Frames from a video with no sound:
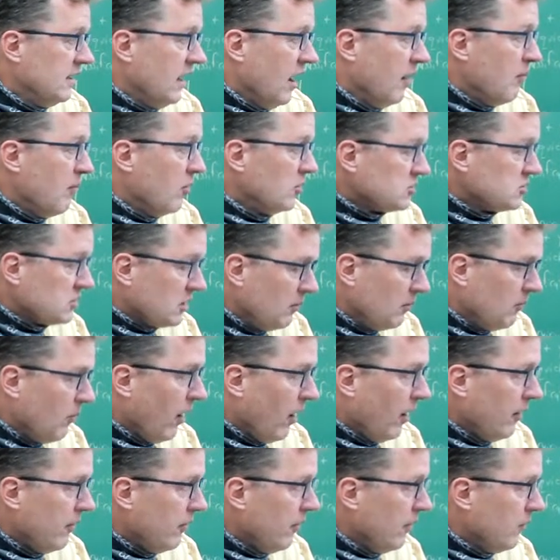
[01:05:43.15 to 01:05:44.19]
Most,
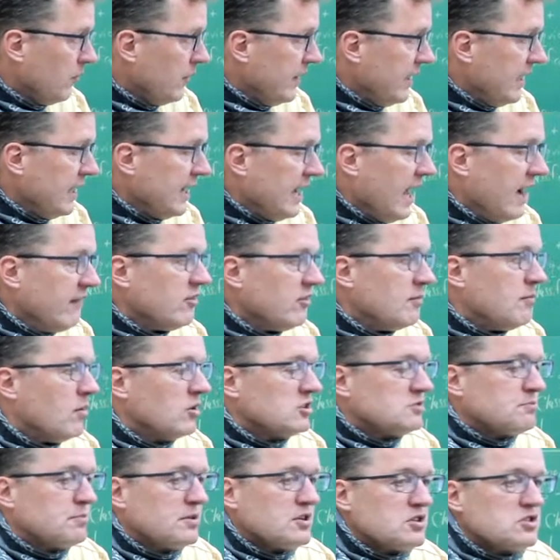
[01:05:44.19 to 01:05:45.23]
uh, we didn't have the
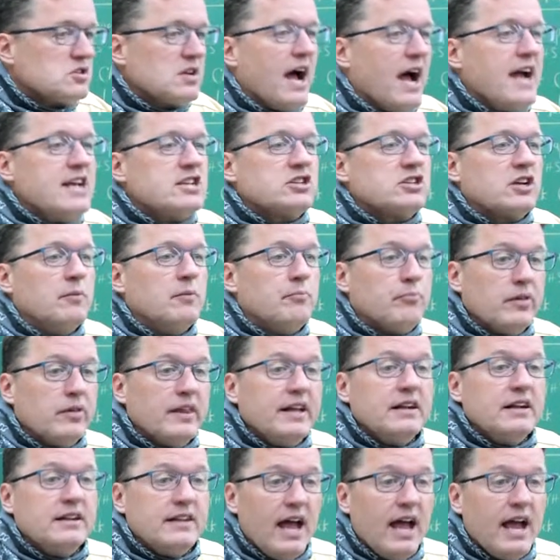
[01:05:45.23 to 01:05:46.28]
most precise,
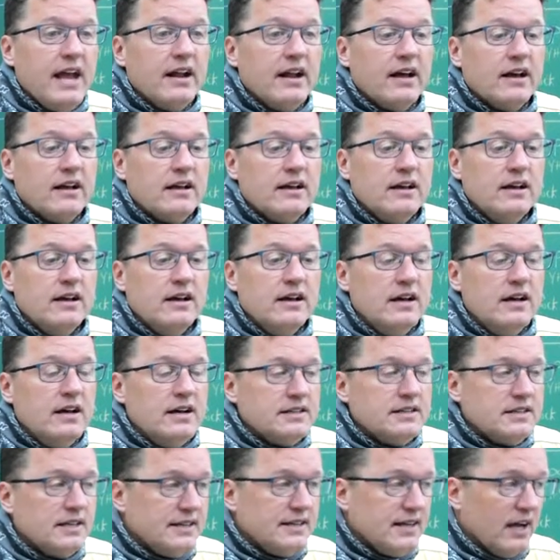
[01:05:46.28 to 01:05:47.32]
complete data
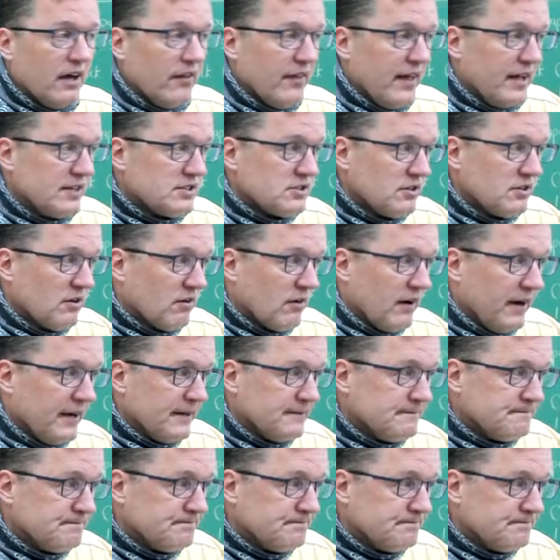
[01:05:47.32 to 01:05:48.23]
to tell that story.